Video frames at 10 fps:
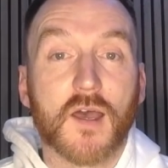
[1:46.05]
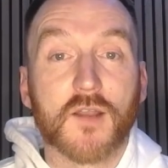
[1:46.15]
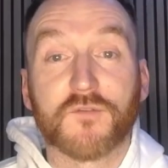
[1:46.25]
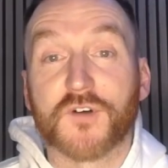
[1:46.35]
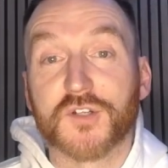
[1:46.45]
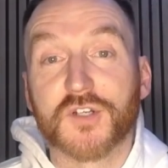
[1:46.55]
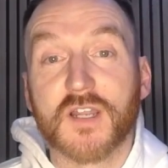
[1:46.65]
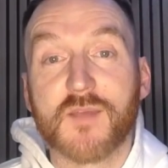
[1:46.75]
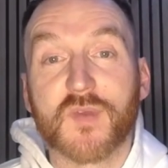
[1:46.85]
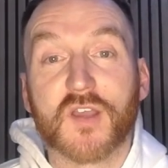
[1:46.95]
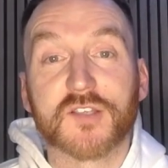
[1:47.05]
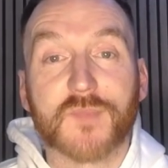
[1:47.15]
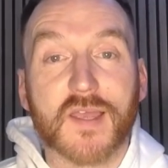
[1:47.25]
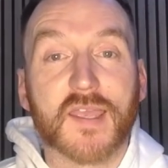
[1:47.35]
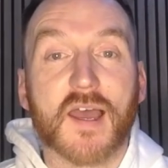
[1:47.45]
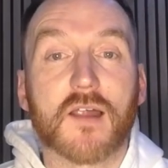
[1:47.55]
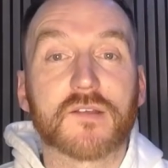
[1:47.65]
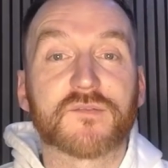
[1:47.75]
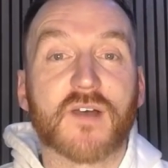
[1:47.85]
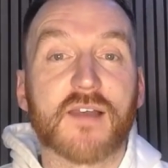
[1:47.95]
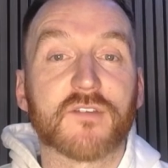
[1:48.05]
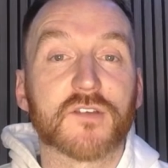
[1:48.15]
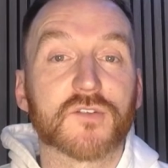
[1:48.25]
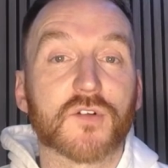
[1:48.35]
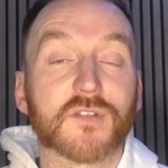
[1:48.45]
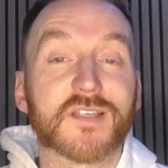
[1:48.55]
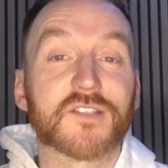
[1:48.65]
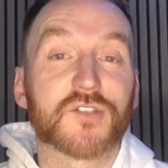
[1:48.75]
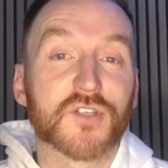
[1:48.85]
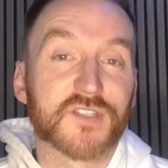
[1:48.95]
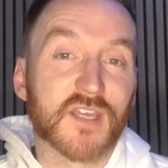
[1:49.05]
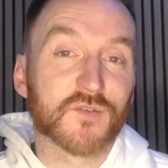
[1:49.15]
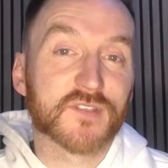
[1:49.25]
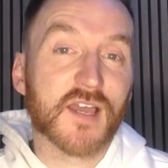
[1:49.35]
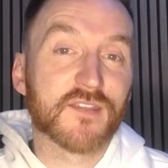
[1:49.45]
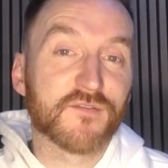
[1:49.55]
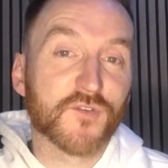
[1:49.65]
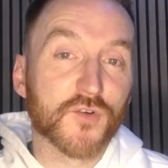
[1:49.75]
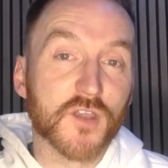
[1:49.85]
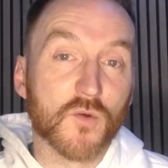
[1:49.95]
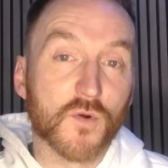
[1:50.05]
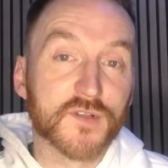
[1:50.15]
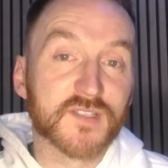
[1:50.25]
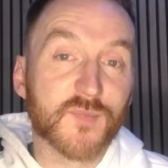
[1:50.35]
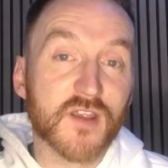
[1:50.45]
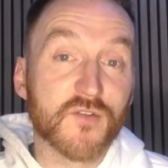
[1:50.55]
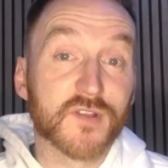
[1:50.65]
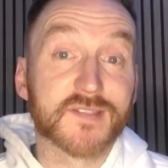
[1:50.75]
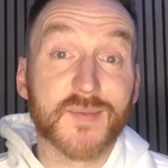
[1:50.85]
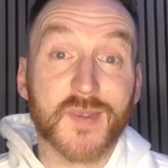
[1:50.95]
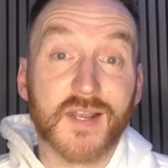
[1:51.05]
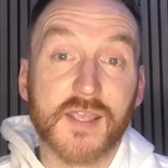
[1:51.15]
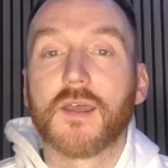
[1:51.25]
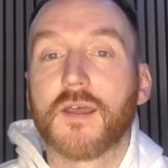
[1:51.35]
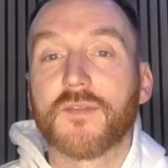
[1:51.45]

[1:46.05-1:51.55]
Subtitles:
and unfortunately, because my car is 5 years old, it's just outside the 4-year warranty period typically.